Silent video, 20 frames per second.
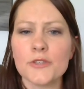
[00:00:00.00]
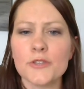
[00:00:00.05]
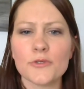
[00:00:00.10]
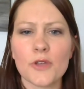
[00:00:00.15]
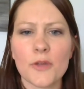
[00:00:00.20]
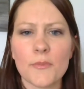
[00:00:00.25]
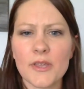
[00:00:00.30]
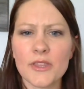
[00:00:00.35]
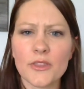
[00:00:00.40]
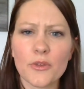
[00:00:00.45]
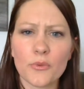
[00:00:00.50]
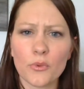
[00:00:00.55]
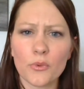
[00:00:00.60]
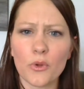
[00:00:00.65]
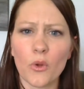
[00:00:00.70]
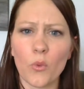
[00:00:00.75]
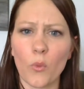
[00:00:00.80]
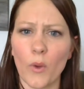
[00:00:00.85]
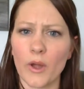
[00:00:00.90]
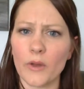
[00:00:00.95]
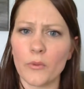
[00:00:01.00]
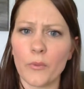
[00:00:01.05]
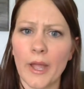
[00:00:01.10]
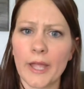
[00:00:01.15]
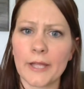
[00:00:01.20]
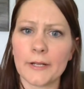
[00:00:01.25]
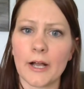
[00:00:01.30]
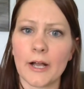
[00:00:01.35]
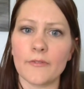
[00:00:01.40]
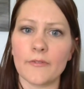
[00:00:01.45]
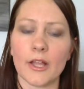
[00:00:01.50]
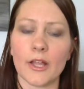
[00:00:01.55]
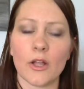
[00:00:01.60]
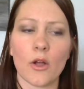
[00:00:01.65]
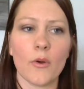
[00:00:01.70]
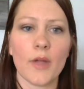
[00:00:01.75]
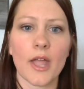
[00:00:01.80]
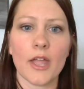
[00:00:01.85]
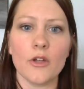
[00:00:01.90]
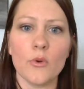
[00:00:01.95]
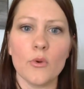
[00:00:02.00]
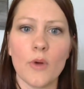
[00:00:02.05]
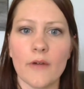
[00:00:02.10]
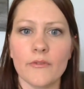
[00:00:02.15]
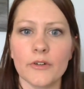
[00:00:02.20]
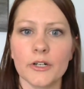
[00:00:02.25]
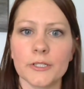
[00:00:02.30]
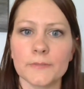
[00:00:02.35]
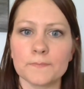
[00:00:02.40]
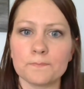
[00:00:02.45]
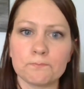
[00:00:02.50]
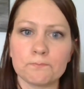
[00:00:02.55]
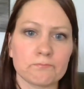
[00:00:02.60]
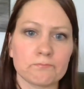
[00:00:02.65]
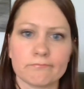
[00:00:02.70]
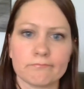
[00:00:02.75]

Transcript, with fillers: so i made the rule one way of like okay whoever